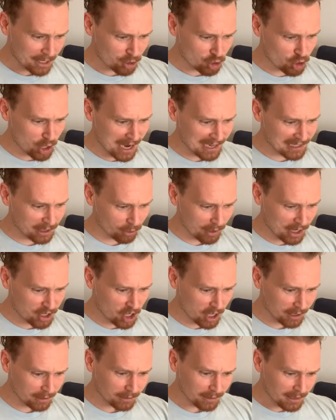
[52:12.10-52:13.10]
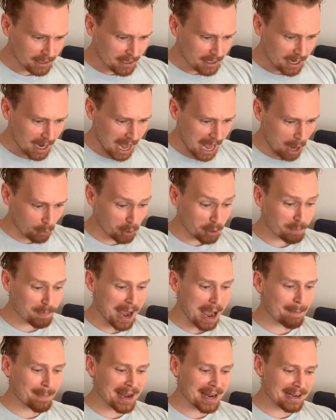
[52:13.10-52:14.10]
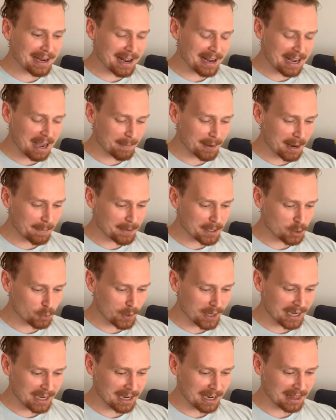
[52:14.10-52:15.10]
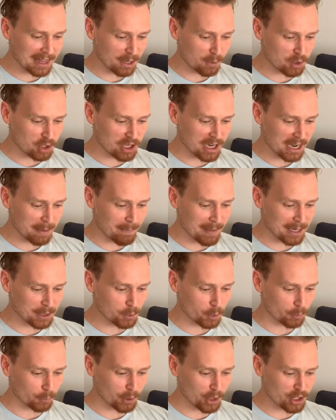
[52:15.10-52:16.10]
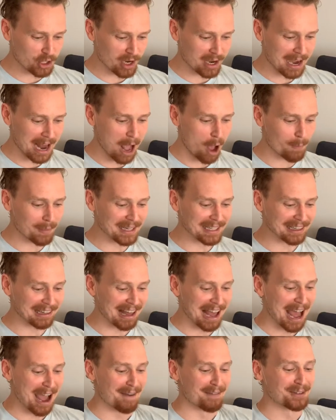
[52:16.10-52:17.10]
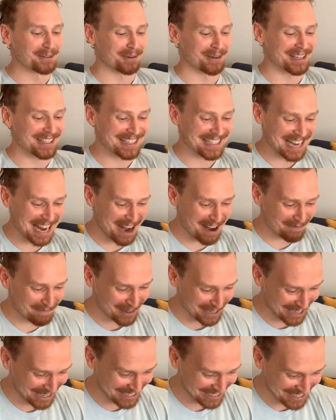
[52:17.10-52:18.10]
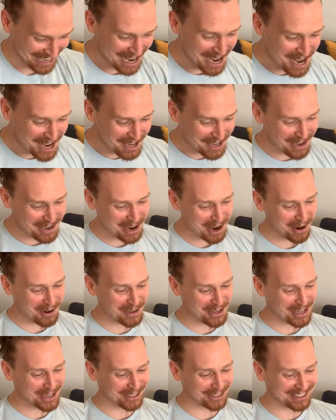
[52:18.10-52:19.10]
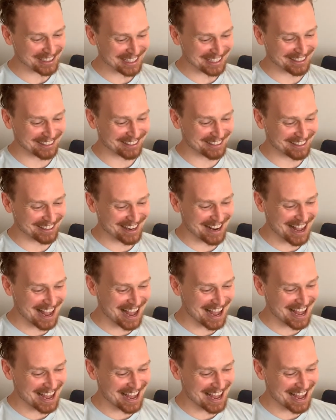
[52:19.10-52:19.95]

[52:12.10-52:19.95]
Jason Ritchie. With Batman Day coming up this weekend, I think we should take a minute to appreciate how many lives were saved because Joe Chill killed